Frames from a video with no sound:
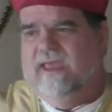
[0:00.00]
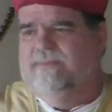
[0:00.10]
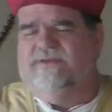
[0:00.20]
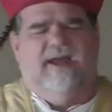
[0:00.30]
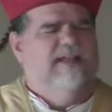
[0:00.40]
And
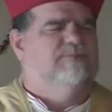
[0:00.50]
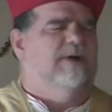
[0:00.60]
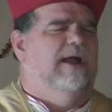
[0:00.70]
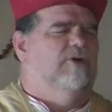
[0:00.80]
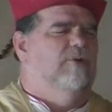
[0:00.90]
besides,
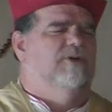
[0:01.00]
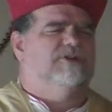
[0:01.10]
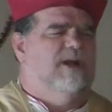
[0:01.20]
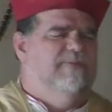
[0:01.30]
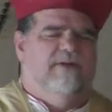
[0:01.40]
bridegroom
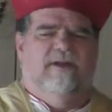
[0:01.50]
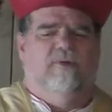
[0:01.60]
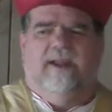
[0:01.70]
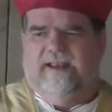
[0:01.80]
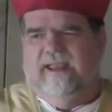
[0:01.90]
must come very
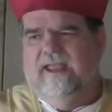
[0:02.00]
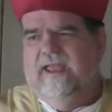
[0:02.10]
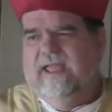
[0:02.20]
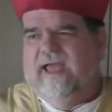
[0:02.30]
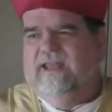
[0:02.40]
quickly,
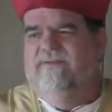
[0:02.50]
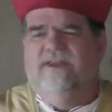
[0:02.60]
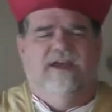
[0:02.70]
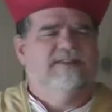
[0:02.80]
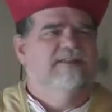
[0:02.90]
and if he
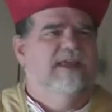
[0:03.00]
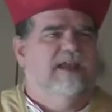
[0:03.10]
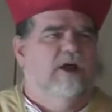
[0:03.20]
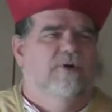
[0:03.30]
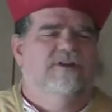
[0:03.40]
doesn't, they
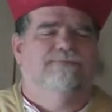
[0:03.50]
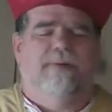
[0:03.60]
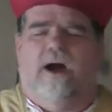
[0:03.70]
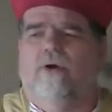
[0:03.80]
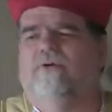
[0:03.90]
can always
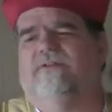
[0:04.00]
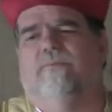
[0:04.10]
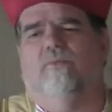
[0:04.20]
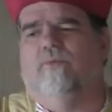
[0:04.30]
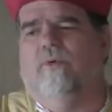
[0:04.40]
borrow
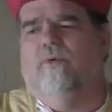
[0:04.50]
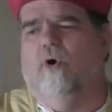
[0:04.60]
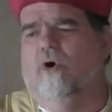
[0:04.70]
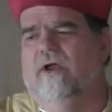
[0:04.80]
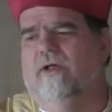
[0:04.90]
some
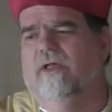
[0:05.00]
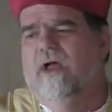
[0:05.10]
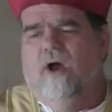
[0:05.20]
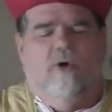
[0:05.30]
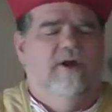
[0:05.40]
oil
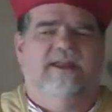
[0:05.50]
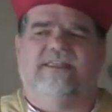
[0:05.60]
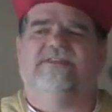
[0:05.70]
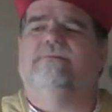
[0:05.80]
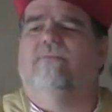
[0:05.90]
or
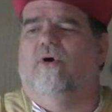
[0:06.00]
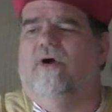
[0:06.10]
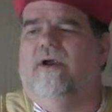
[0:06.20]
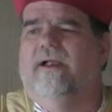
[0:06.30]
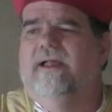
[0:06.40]
get some
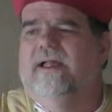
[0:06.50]
more.